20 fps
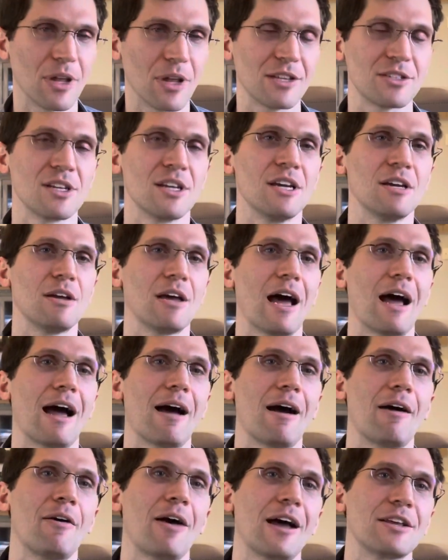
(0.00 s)

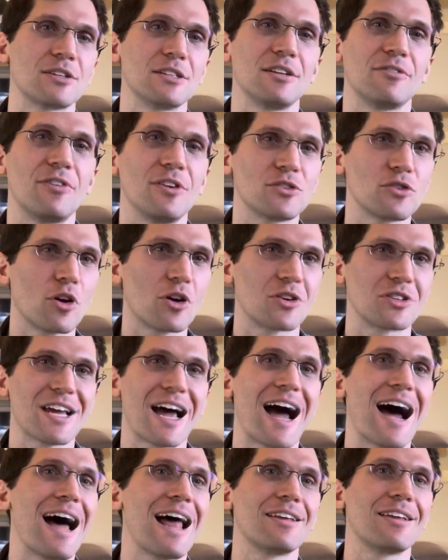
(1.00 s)
As a defense lawyer, is
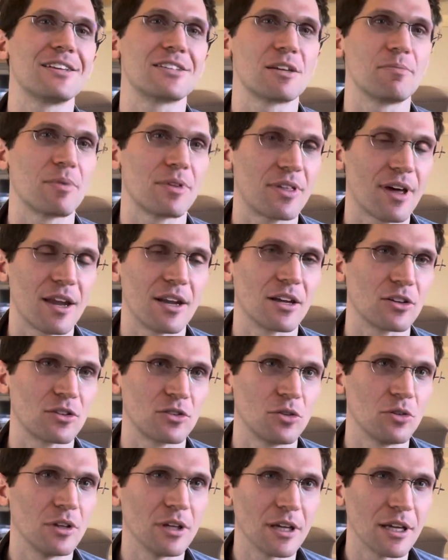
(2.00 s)
highly sympathetic
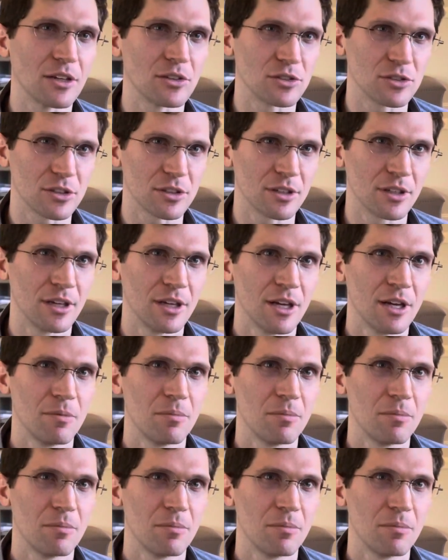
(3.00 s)
to the injured,